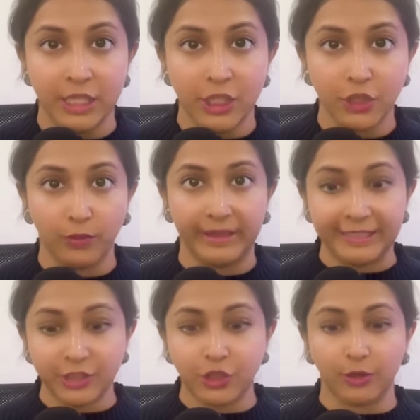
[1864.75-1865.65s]
So
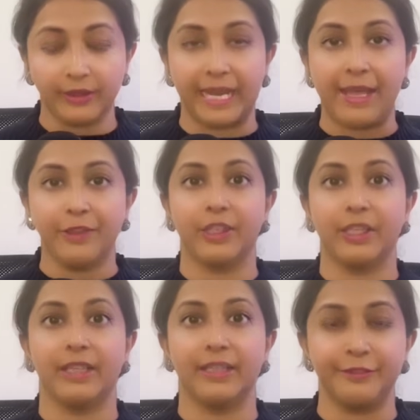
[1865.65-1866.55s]
these
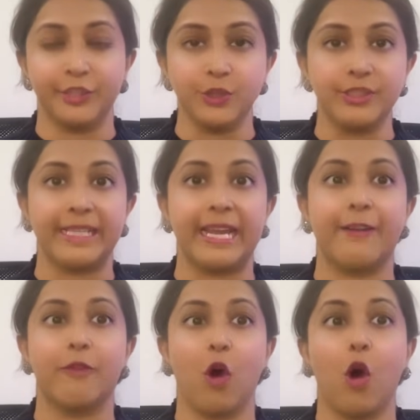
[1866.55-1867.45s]
together, if you see,
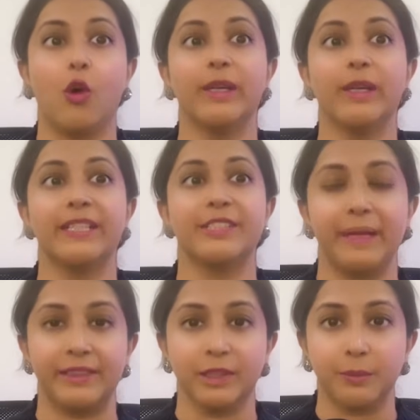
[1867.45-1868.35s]
have always
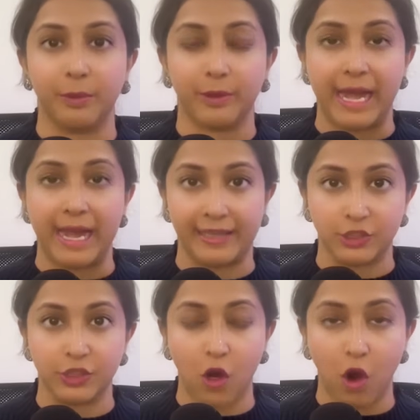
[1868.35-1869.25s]
been the
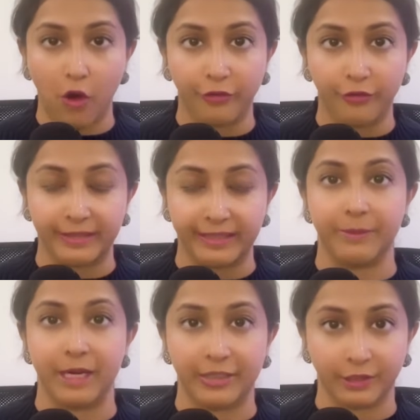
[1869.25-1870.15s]
planks of the
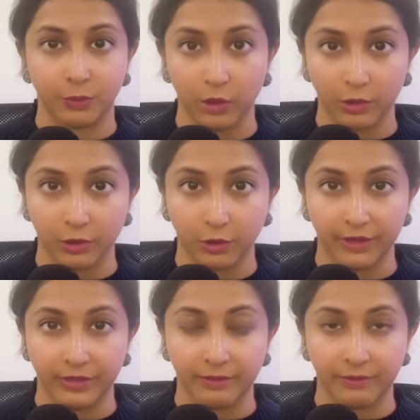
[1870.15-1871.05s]
American world
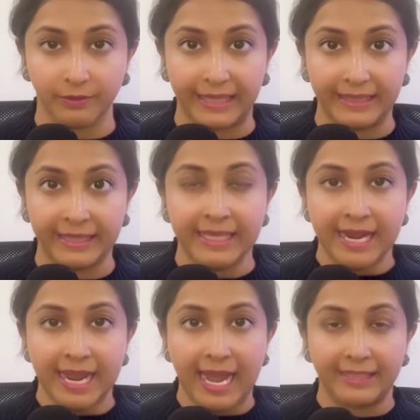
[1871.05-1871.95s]
order, right?
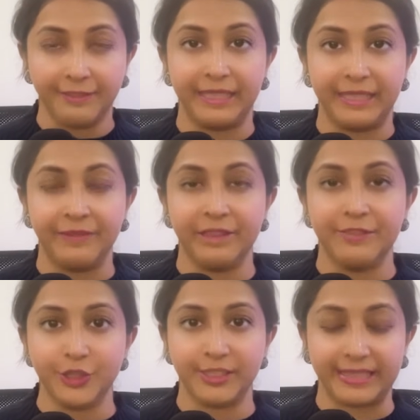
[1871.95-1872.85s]
And even if
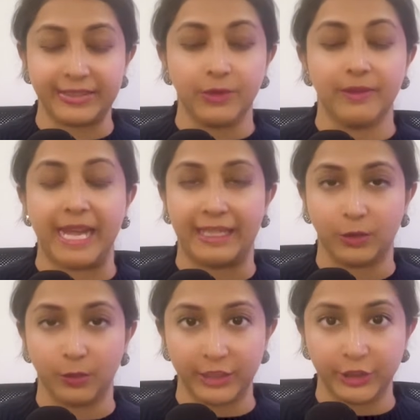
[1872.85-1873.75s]
you see the
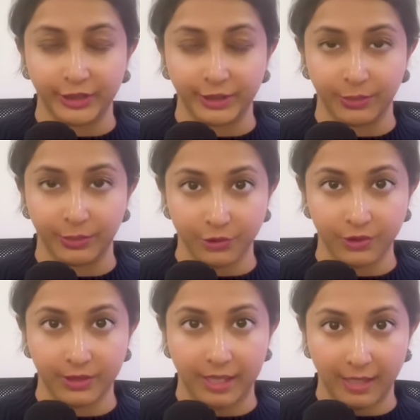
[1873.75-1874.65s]
language
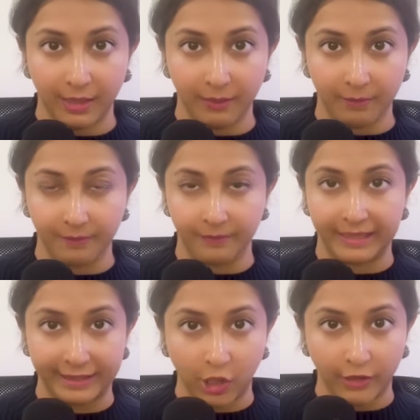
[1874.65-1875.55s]
used
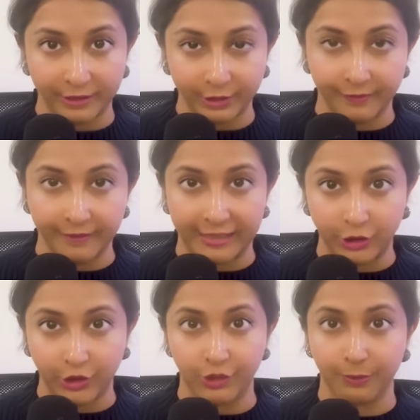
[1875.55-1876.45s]
in our
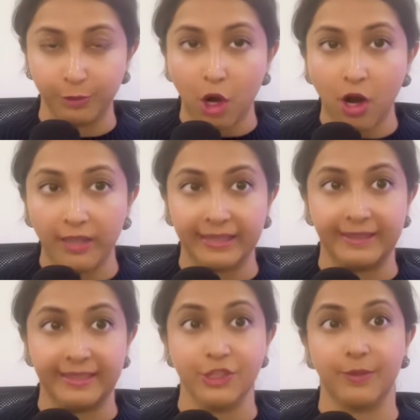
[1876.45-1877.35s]
interventions abroad,
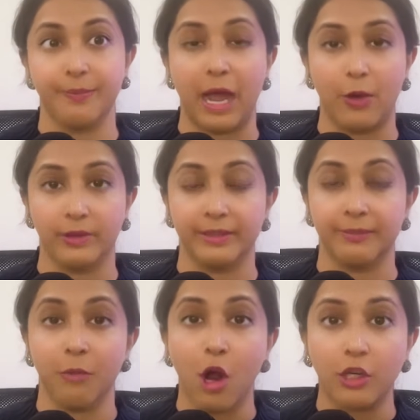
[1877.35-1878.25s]
it is about
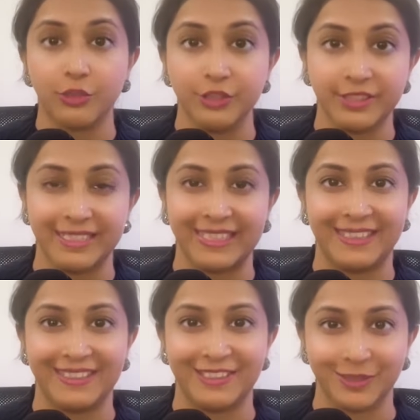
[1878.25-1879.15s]

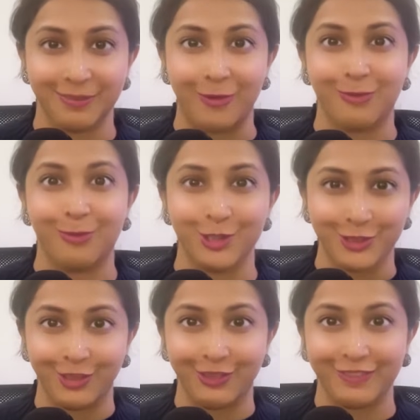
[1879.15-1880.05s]
democracy. It's about
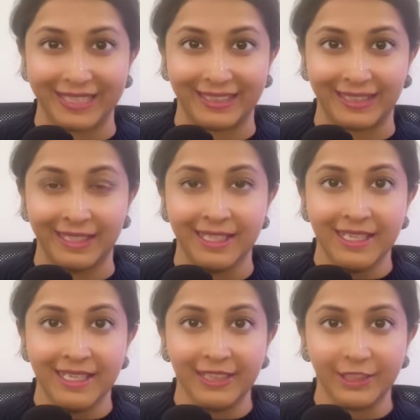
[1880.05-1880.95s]
preserving
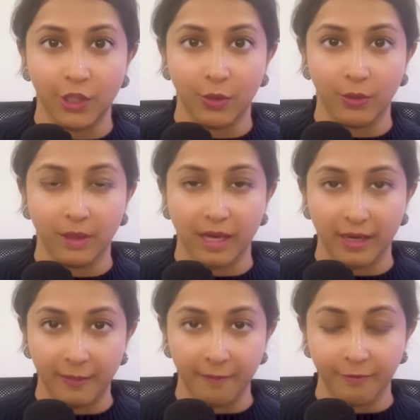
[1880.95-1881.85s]

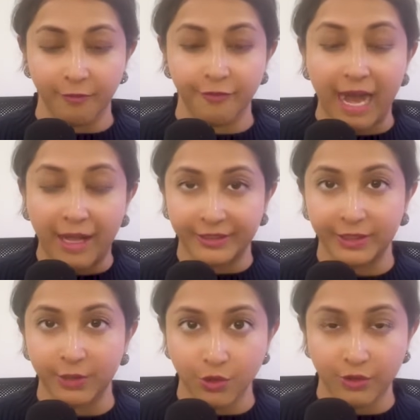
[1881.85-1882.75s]

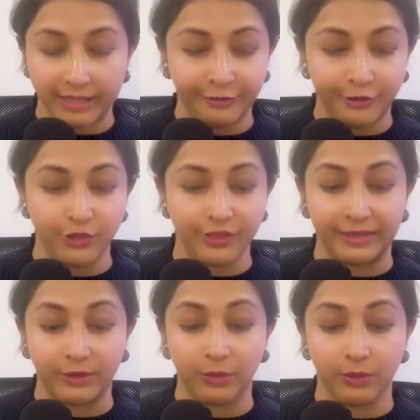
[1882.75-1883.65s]
values. If you see
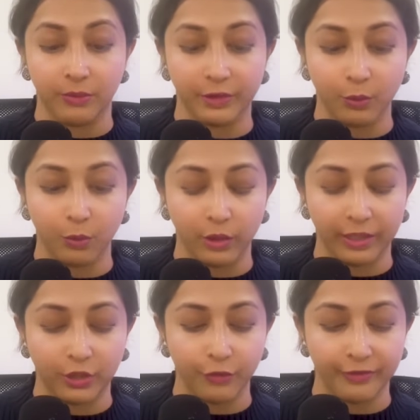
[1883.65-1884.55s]
the
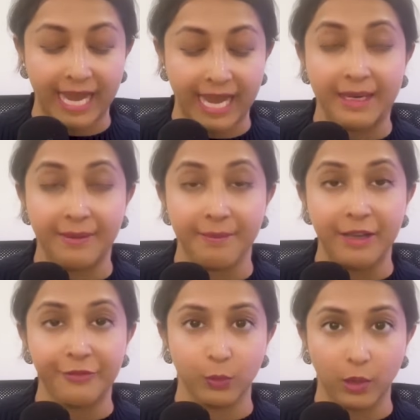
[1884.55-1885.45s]
work of the
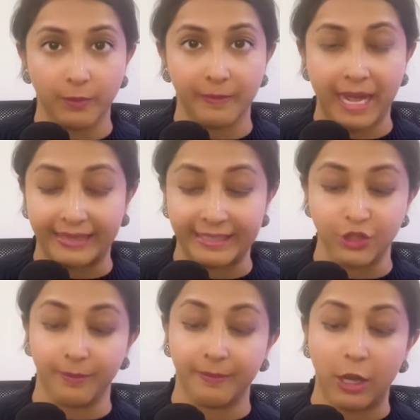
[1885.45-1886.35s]
IMF and World Bank,
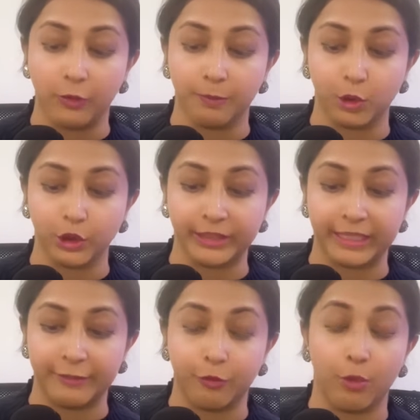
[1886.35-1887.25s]
it's about
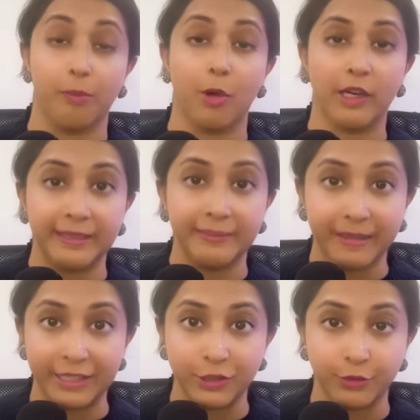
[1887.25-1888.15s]
pushing for market
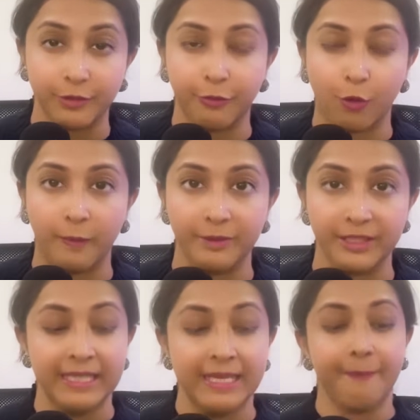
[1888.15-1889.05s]
based reforms,
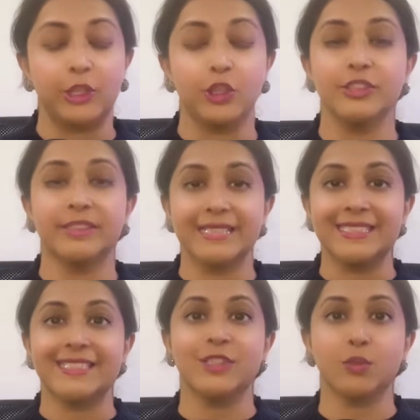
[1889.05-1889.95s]
because
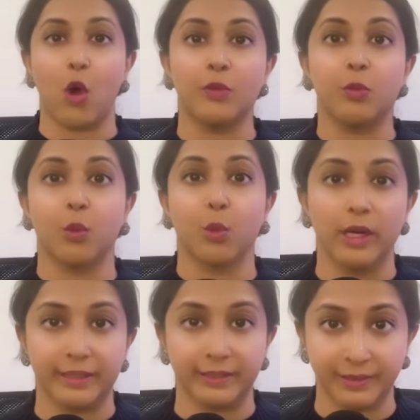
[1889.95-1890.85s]
this is what
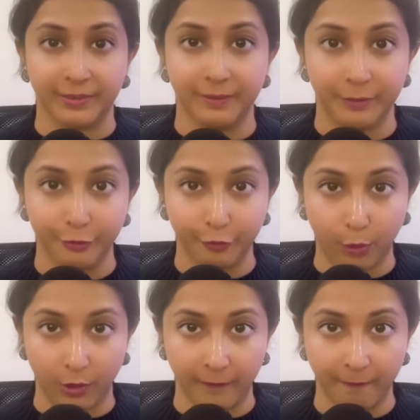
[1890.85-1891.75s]
worked
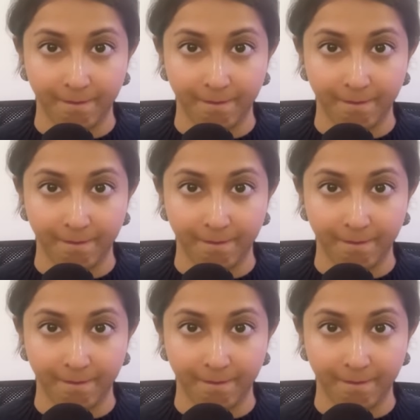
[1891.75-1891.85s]
before.